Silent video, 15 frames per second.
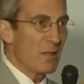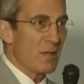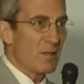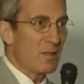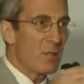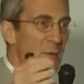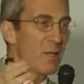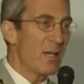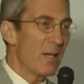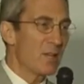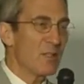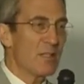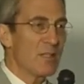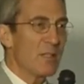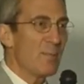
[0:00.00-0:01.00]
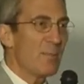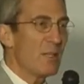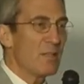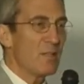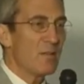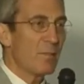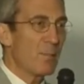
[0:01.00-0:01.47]
And so you can actually see
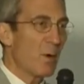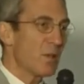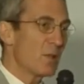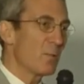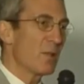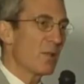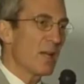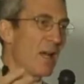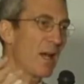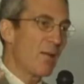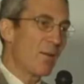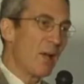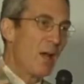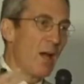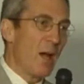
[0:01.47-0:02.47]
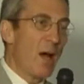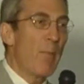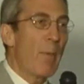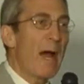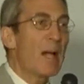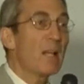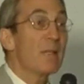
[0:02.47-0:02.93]
pieces of parchment that have a
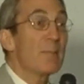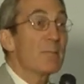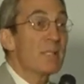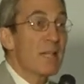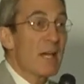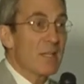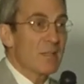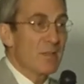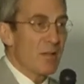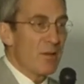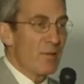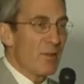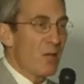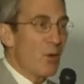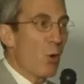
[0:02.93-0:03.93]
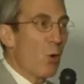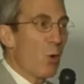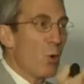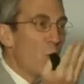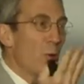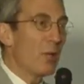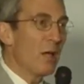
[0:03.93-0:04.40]
palimpsest of the
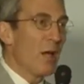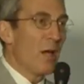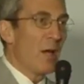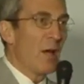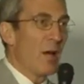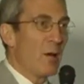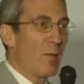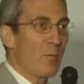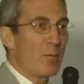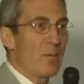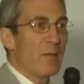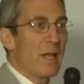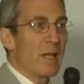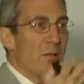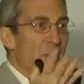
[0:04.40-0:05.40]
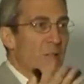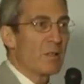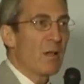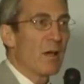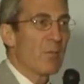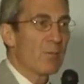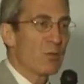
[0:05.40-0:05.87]
old letters
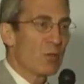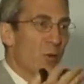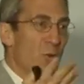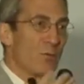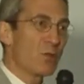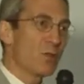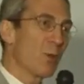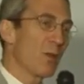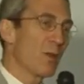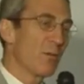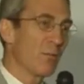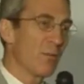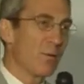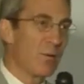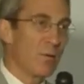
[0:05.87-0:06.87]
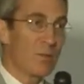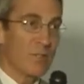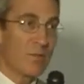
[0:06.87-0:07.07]
showing through. It was